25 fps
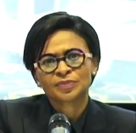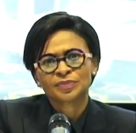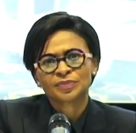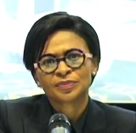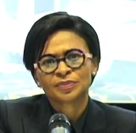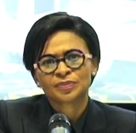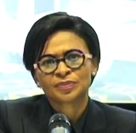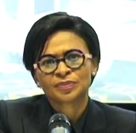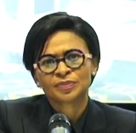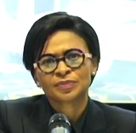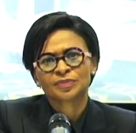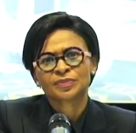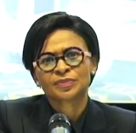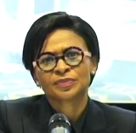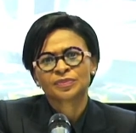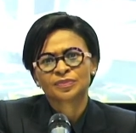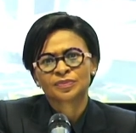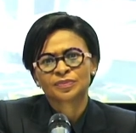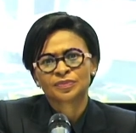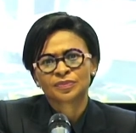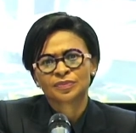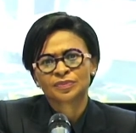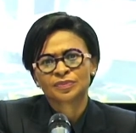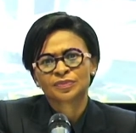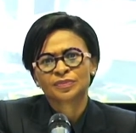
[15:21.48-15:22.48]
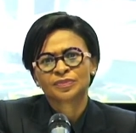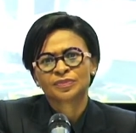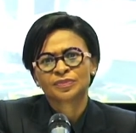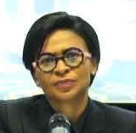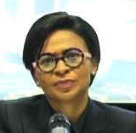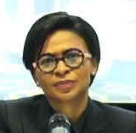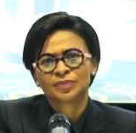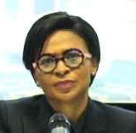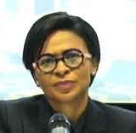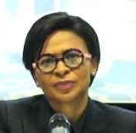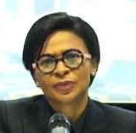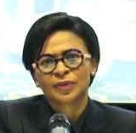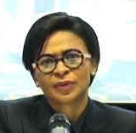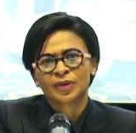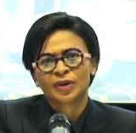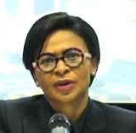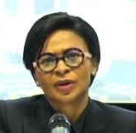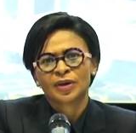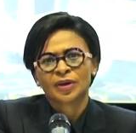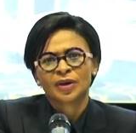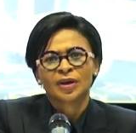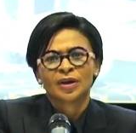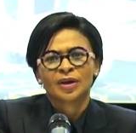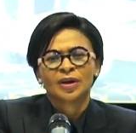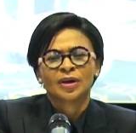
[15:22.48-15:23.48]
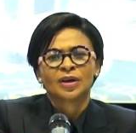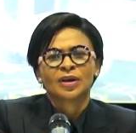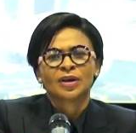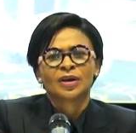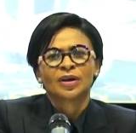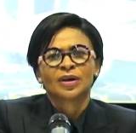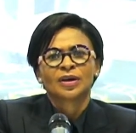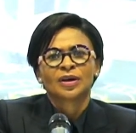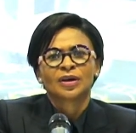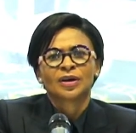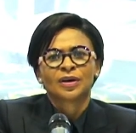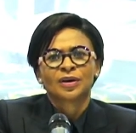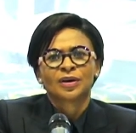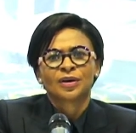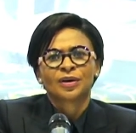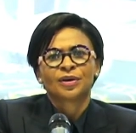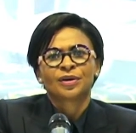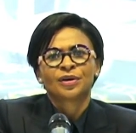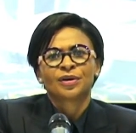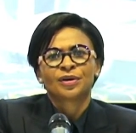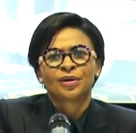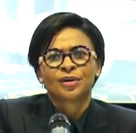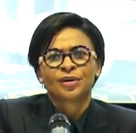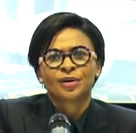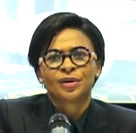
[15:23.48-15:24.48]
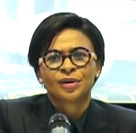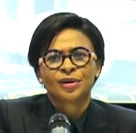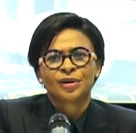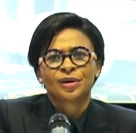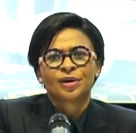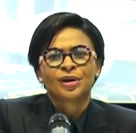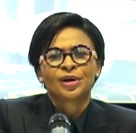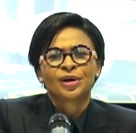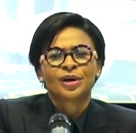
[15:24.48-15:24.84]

(no one is talking)